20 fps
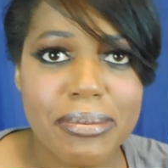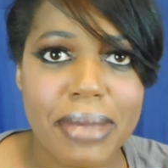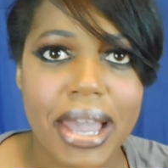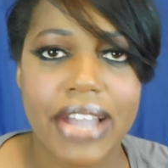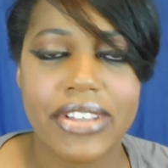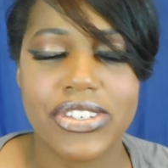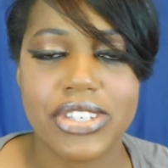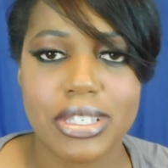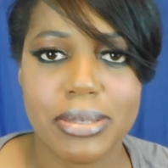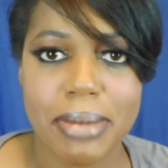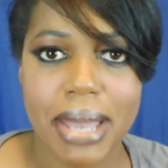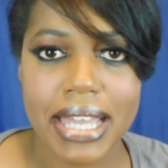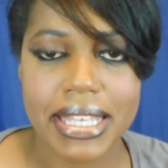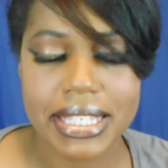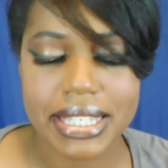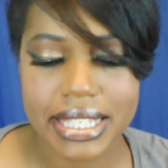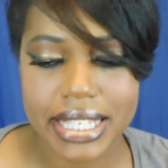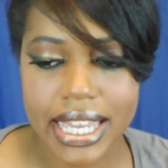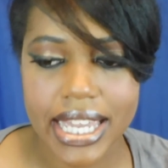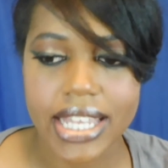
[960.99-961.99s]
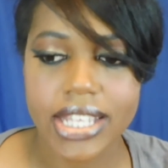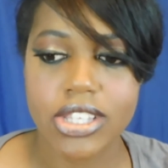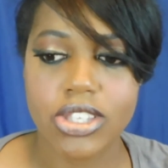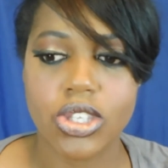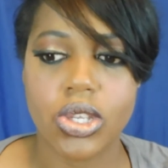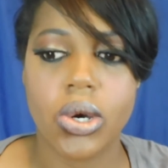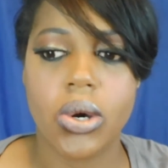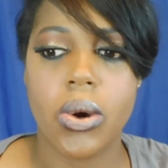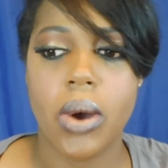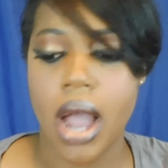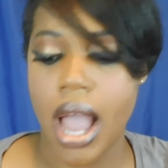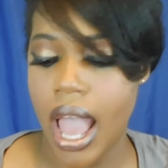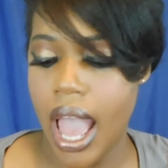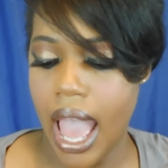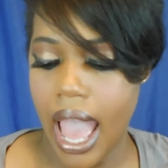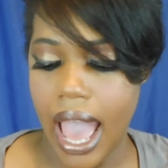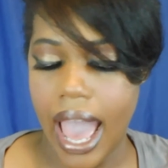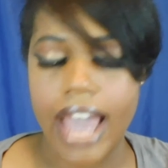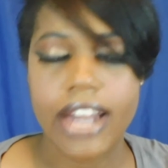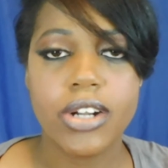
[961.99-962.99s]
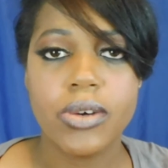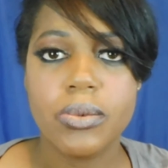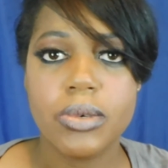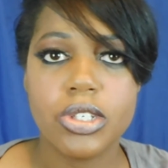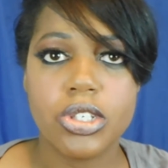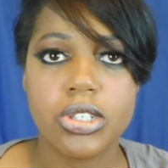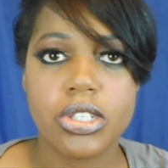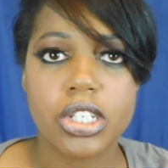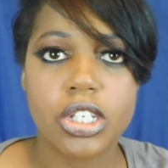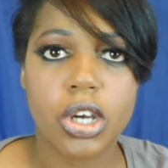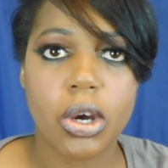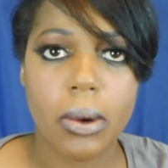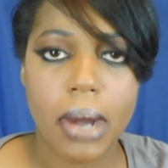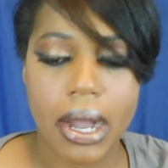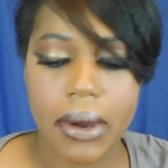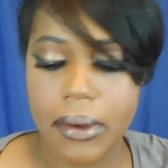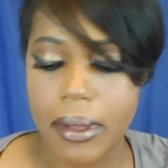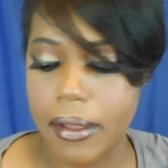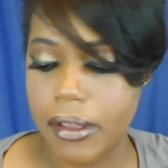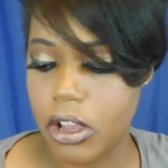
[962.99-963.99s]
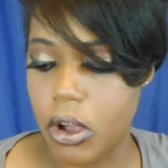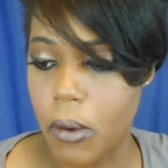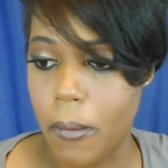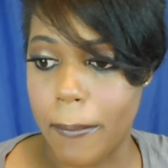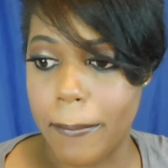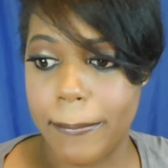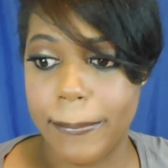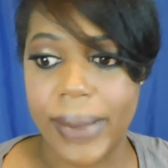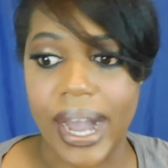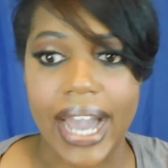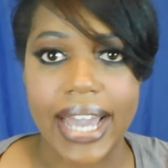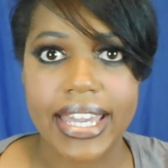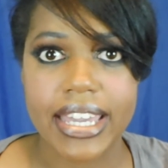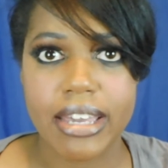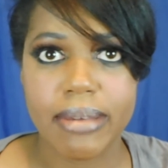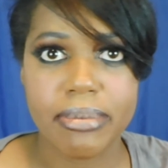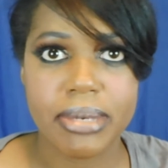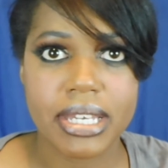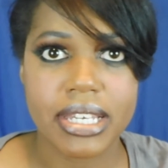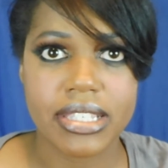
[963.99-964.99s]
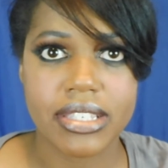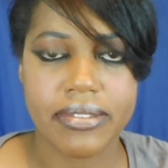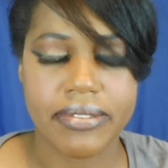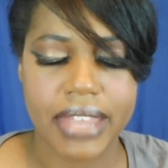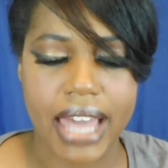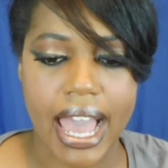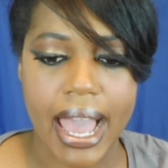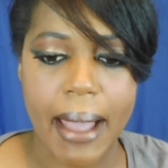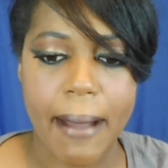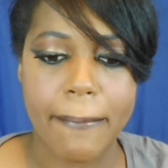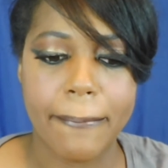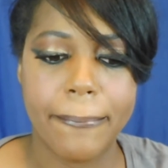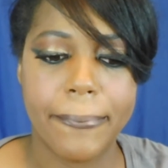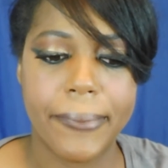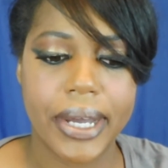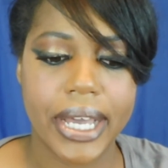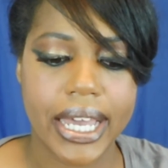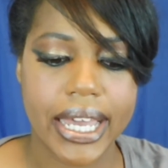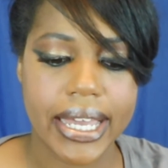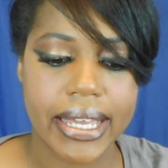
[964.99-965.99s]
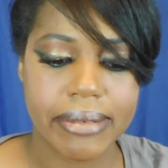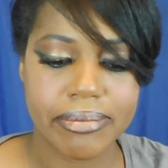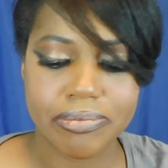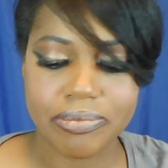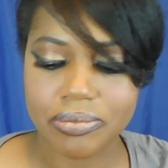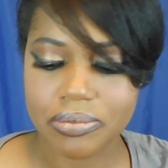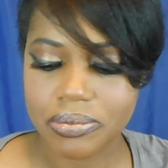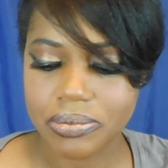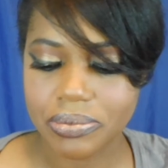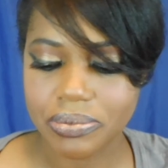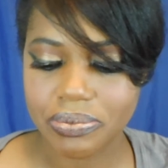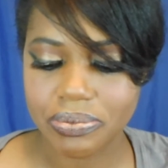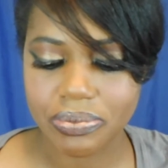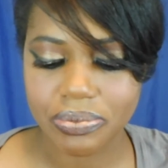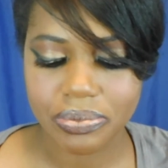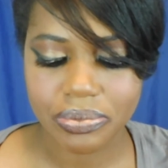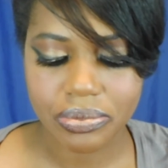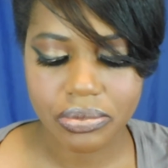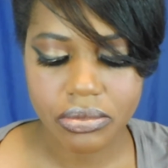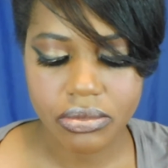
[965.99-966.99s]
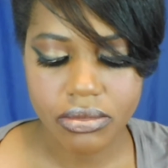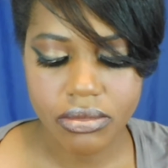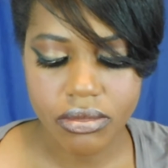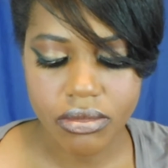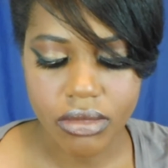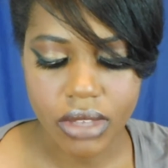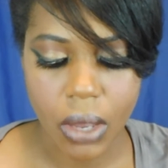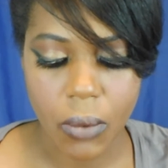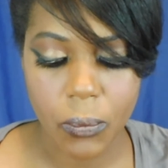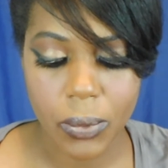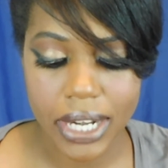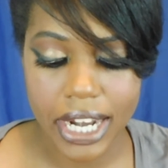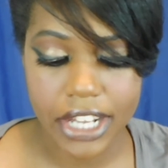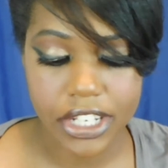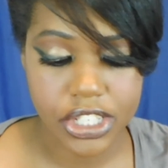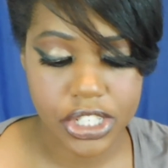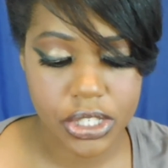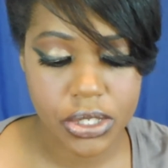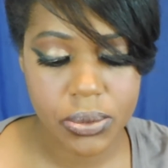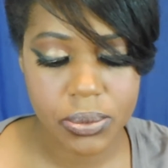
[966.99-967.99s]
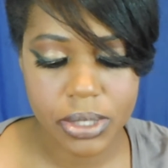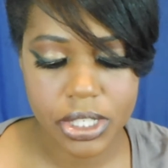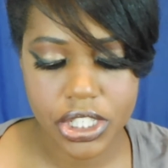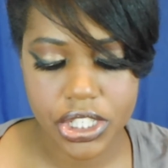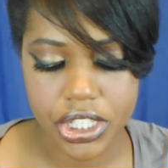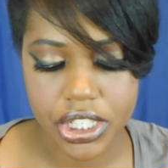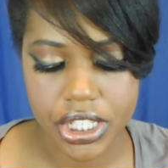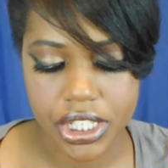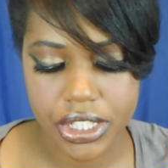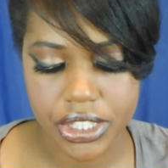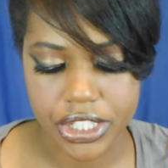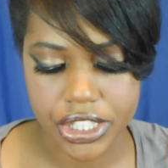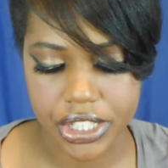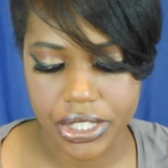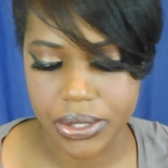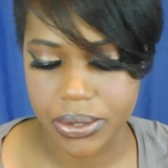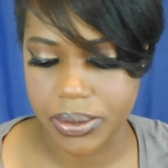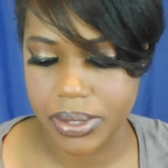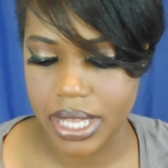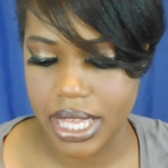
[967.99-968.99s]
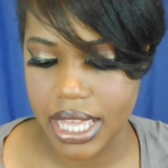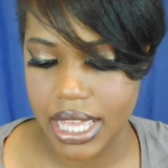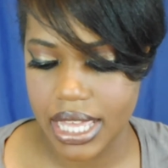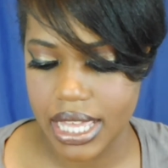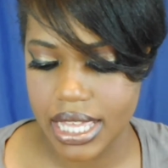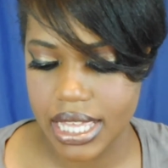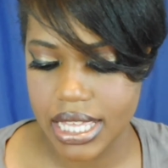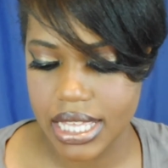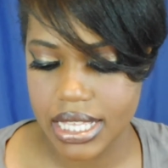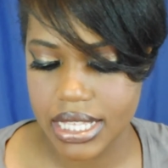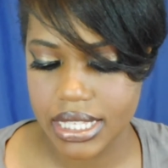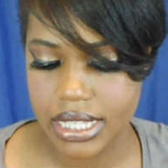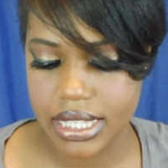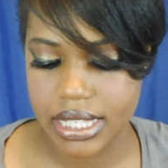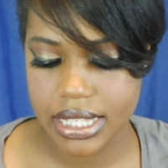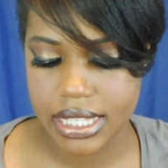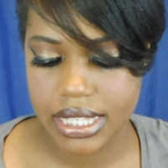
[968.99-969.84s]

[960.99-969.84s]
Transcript: matches my skin. So I don't want you to go out and go buy it because of that. But what I do want you to do is